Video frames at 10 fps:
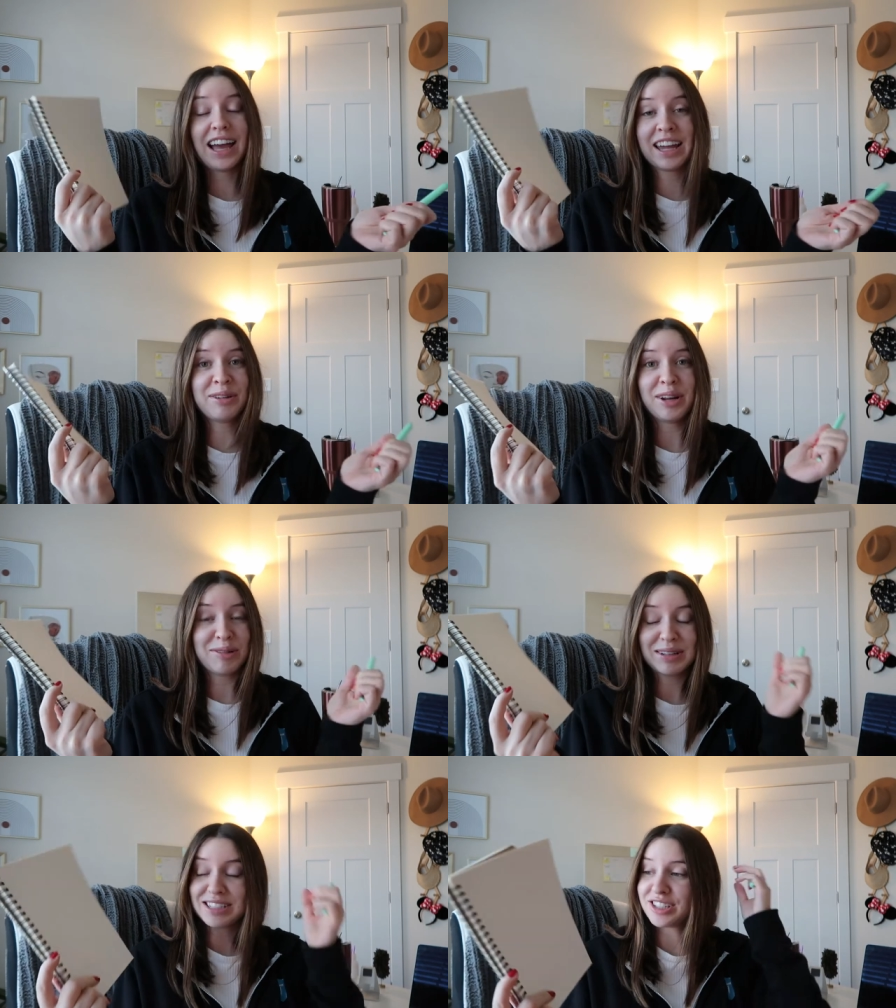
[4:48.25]
I don't
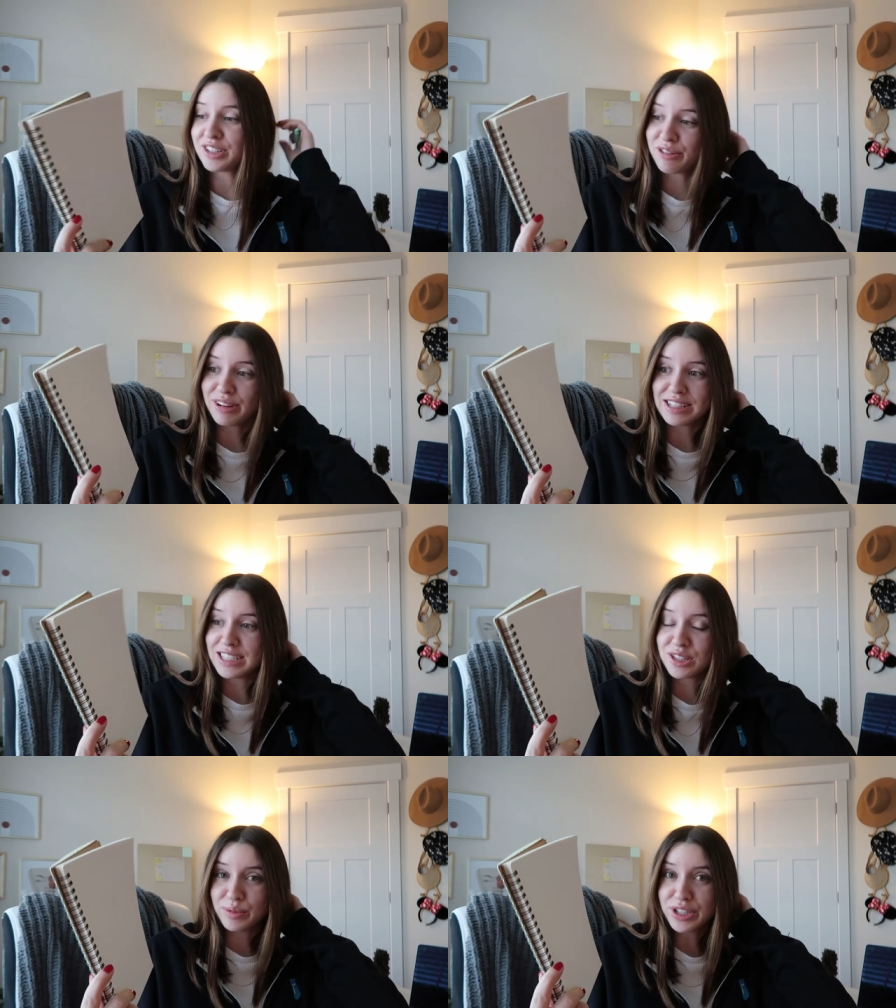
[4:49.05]
know, it's just a
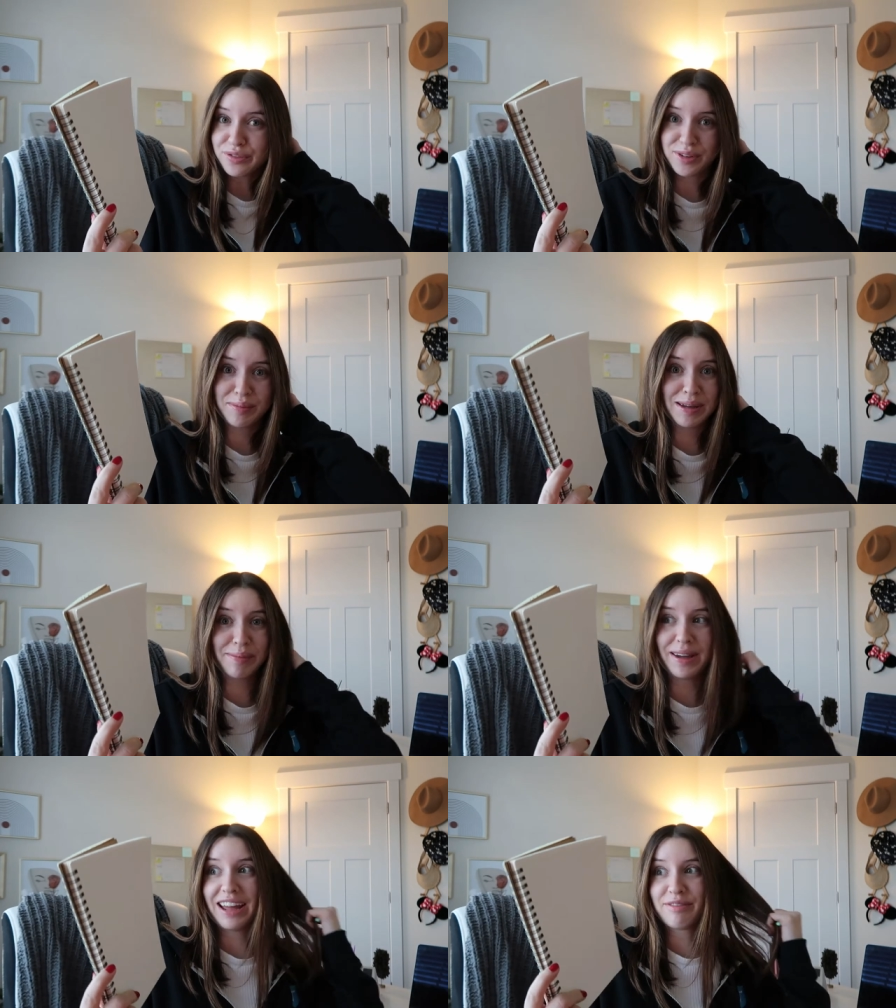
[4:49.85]
crazy switch for me,
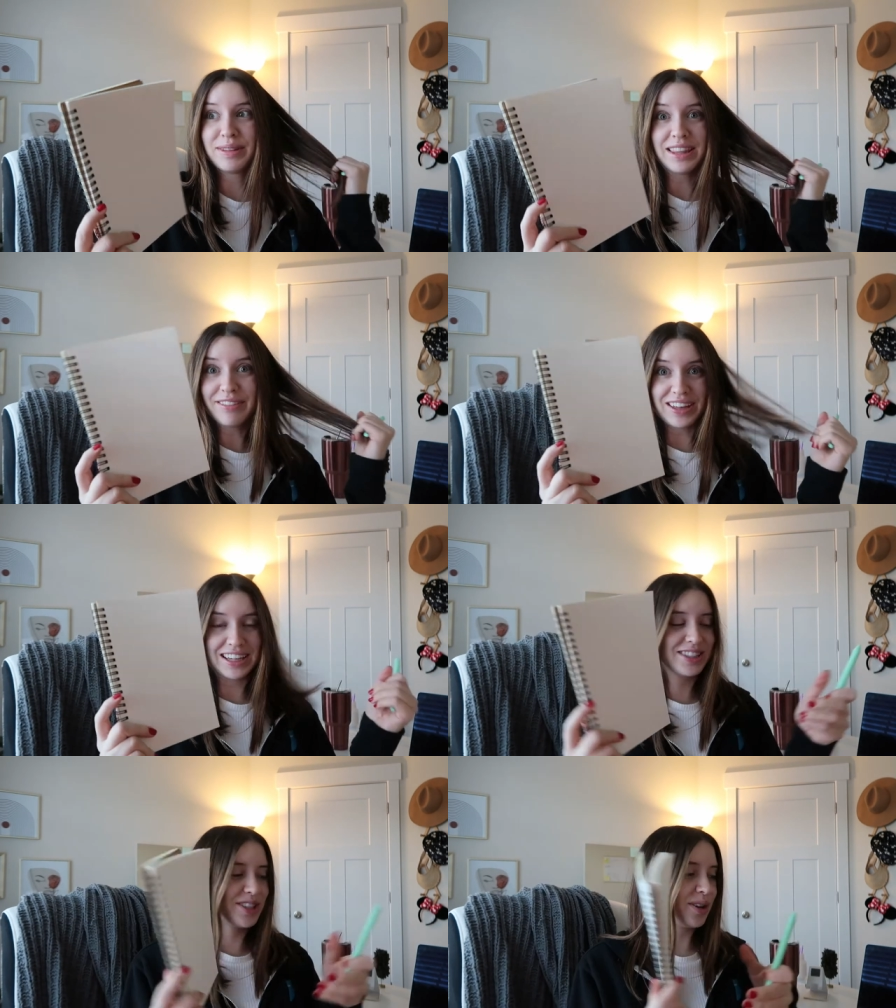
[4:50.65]
but I've been loving it.